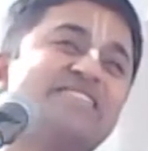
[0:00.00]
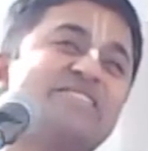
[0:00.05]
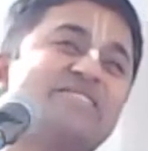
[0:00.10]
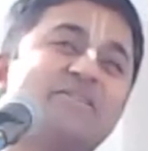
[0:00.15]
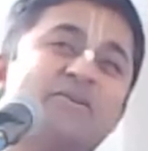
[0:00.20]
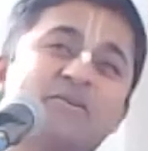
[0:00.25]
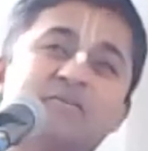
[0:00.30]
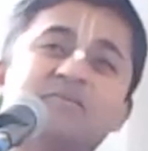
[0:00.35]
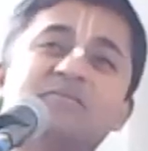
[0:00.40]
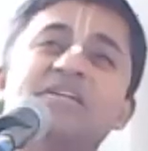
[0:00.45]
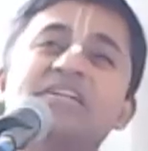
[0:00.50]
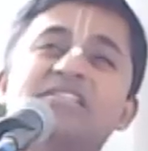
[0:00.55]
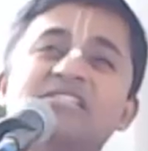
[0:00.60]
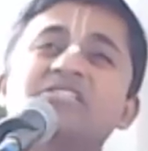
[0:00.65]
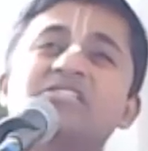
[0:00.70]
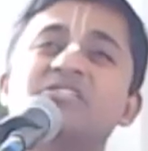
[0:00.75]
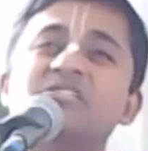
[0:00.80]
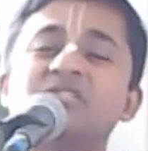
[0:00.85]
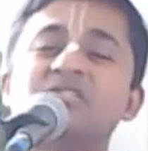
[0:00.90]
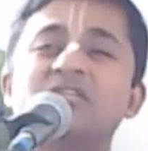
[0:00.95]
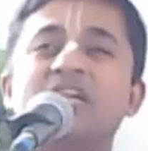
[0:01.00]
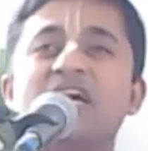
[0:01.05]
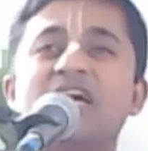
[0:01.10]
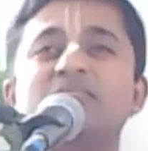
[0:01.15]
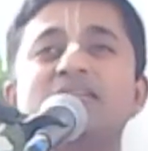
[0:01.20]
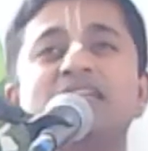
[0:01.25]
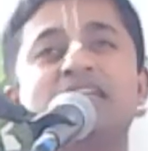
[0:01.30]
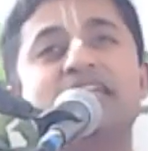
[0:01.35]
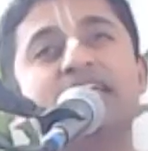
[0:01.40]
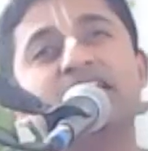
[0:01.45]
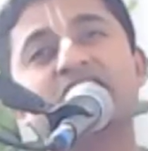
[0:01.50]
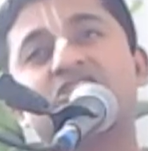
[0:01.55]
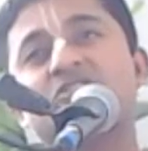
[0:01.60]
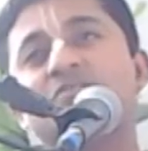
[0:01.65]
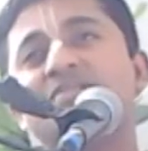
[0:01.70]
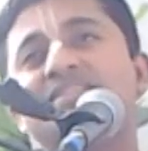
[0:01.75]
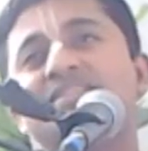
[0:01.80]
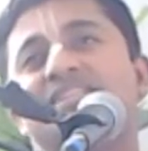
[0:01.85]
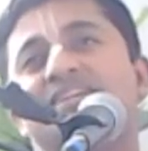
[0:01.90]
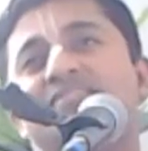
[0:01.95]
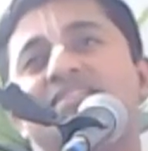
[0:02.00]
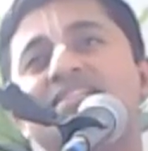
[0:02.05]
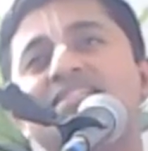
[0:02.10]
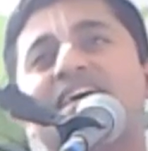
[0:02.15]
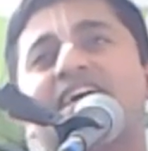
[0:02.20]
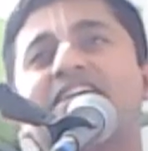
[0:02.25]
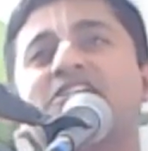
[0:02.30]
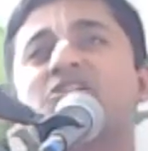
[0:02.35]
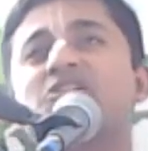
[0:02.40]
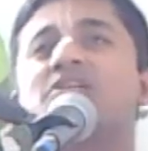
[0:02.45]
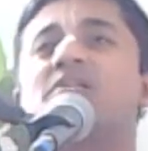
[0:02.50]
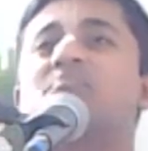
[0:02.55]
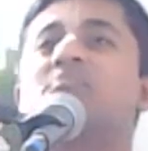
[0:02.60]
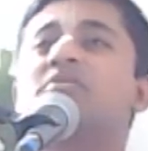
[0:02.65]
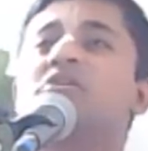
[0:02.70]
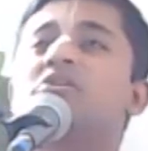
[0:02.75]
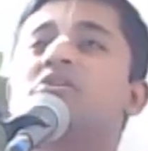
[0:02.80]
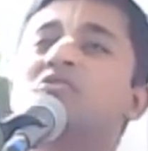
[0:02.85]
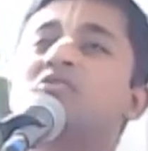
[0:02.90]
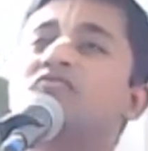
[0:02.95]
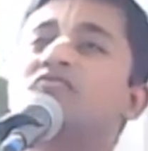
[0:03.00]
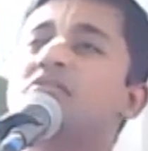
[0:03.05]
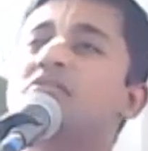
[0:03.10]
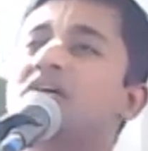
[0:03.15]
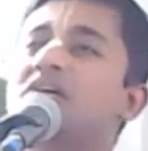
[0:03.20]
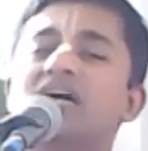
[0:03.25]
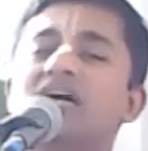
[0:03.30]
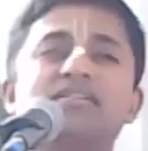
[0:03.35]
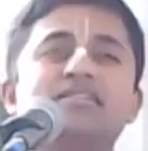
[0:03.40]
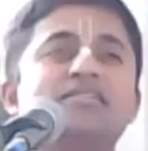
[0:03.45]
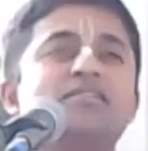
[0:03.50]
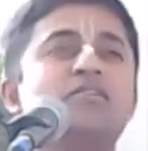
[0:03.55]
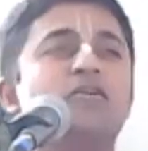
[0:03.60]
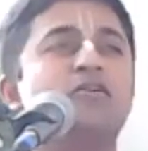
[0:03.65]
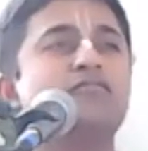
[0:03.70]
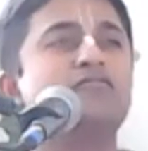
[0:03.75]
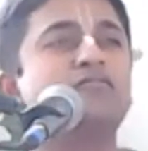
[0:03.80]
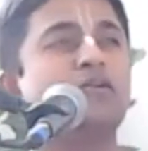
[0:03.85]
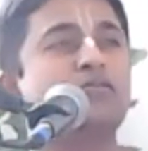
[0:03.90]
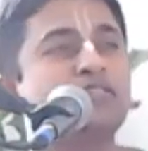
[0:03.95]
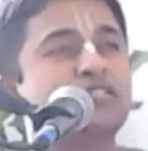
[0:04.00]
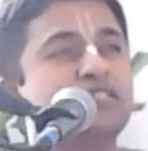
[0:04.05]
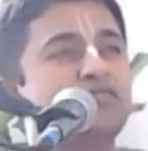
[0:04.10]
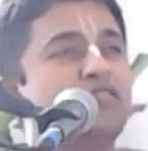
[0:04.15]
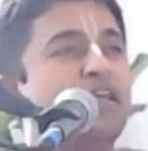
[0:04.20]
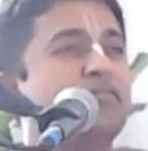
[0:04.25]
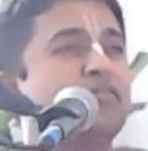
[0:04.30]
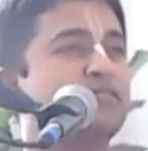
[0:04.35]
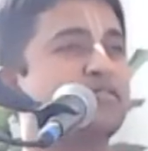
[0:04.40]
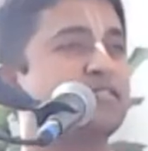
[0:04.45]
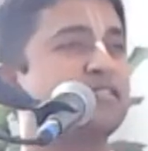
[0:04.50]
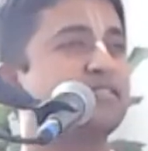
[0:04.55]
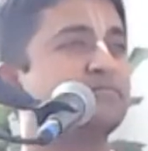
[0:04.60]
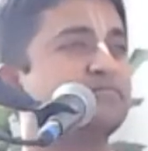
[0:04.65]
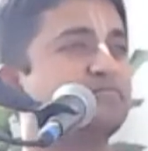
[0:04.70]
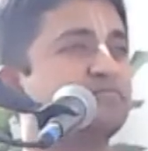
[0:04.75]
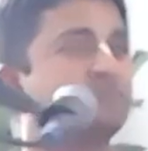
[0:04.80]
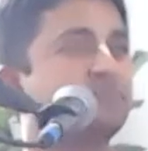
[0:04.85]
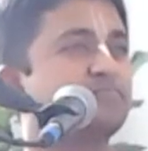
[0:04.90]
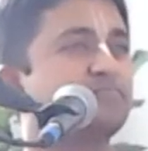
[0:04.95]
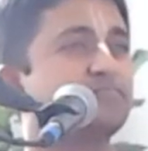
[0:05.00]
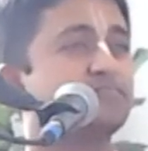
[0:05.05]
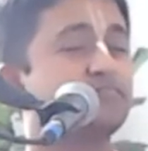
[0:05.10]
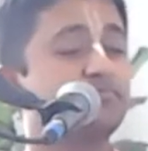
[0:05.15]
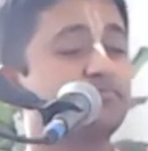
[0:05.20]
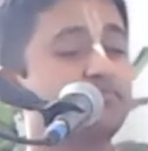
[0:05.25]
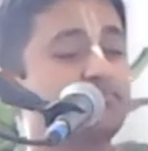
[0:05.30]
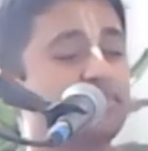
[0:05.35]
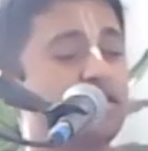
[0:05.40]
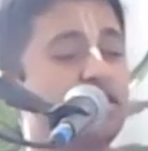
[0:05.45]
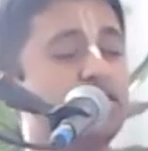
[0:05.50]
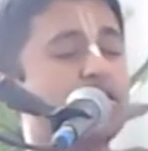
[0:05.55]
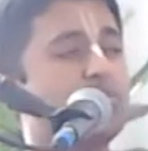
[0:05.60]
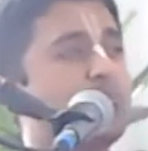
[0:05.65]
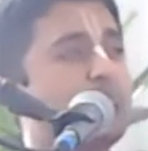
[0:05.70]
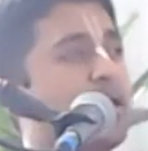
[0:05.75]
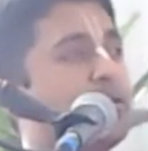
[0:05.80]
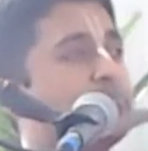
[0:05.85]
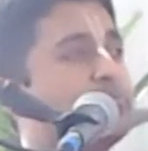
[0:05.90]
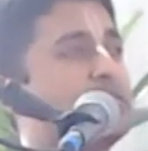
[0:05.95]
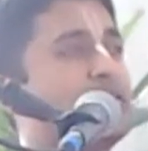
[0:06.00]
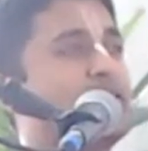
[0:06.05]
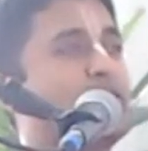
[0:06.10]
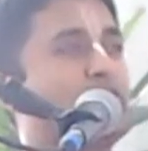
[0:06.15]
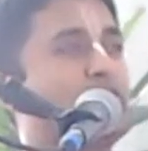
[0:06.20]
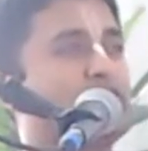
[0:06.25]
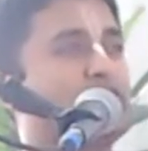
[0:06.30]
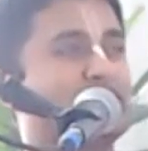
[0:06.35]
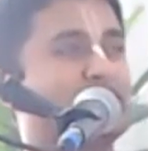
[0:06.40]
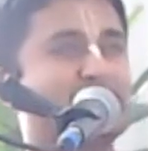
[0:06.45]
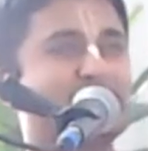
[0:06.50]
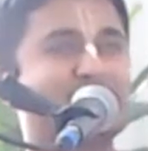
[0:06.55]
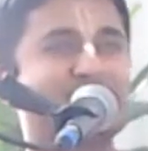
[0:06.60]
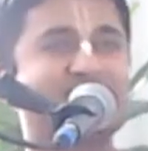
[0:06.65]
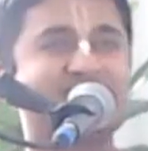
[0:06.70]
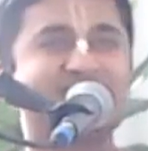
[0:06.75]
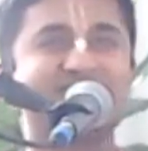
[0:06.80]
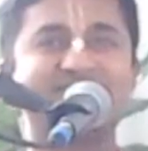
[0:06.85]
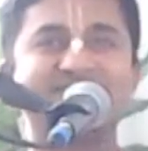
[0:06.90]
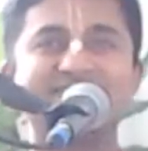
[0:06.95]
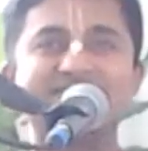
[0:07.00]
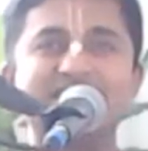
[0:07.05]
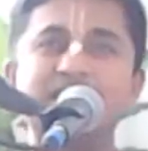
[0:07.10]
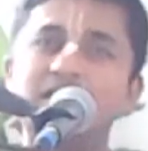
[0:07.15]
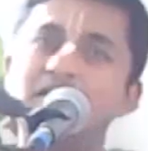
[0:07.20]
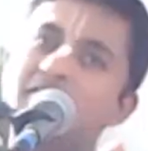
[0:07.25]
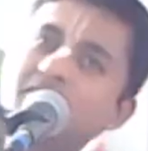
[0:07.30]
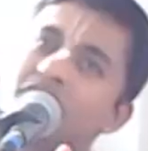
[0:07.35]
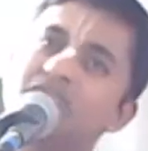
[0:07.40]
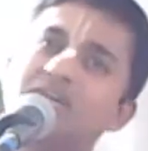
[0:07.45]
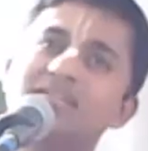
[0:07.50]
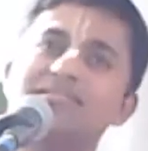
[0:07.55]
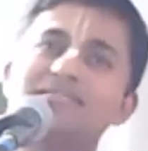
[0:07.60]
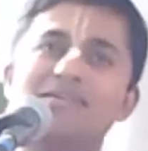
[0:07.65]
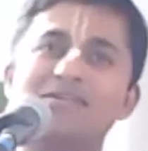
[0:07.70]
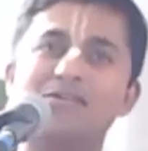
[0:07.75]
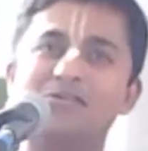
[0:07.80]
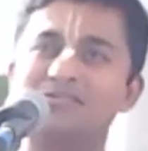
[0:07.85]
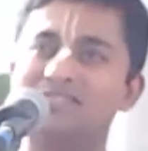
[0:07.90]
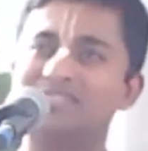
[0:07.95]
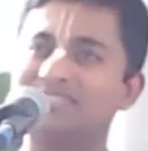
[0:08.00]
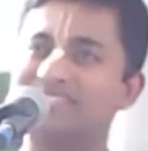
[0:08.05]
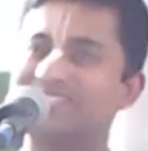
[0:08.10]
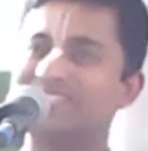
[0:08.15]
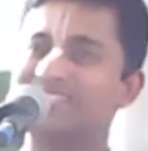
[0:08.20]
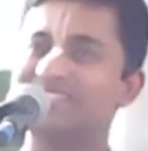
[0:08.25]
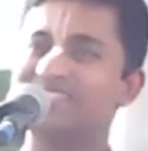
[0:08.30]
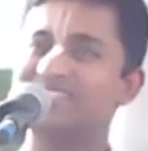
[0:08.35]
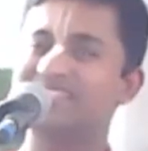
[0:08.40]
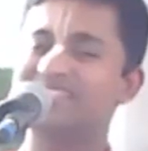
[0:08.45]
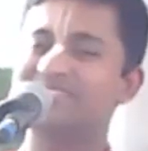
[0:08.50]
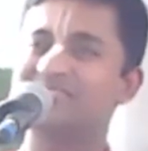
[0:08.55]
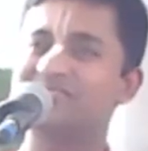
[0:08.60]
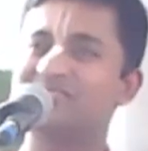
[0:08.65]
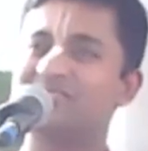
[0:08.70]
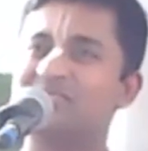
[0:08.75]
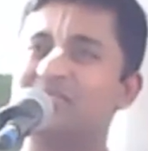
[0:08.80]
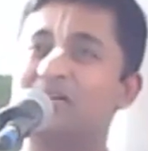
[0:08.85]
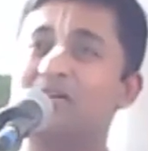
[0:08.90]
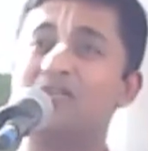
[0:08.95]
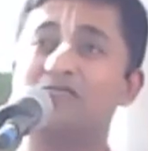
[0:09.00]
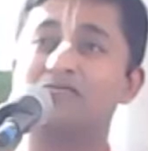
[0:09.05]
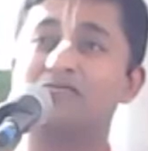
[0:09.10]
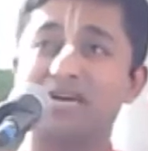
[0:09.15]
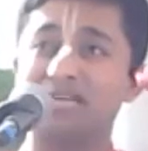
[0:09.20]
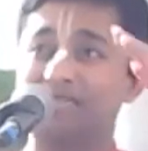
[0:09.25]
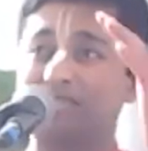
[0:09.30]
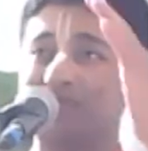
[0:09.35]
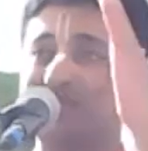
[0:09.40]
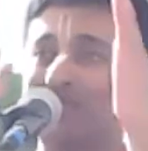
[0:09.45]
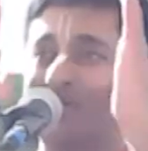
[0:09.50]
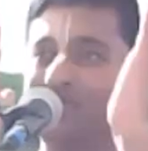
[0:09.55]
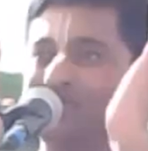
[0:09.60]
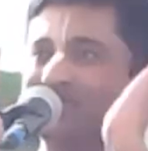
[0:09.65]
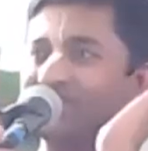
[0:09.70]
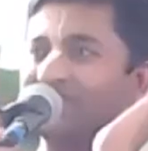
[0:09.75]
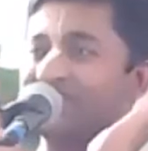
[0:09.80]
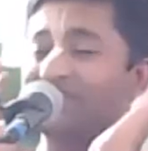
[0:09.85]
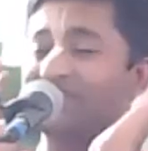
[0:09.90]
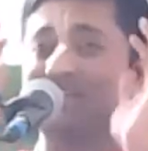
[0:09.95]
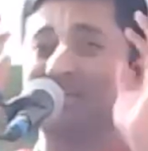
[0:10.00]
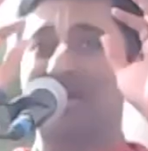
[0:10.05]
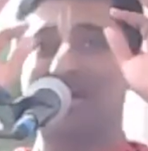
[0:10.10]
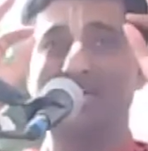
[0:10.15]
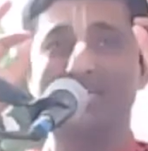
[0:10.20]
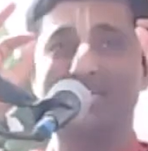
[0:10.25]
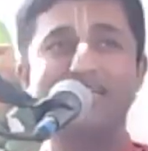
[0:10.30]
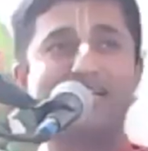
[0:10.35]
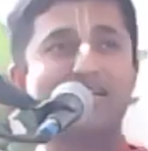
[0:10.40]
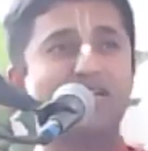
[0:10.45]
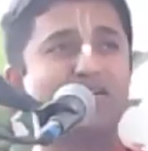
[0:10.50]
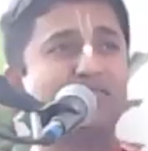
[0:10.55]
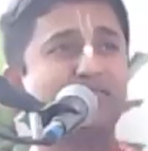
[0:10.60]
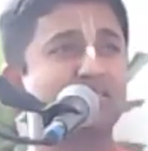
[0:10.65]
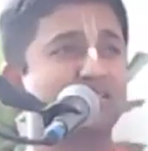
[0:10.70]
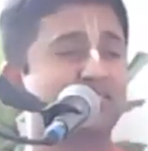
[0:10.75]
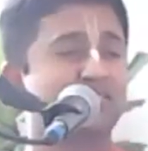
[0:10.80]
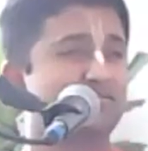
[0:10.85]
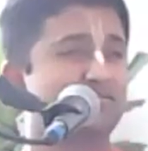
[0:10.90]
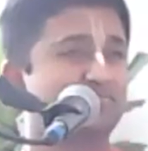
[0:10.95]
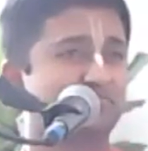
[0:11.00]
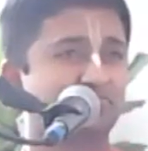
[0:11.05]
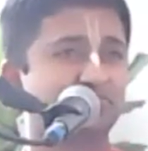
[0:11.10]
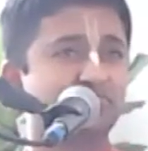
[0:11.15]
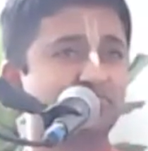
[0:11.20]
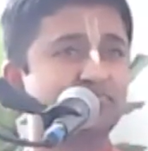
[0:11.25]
So it is described that Lakshmi Devi is actually a beautiful garden of lotus flowers. Her palms are lotus. Her feet are lotus. Her face is lotus. Her eyes are lotus.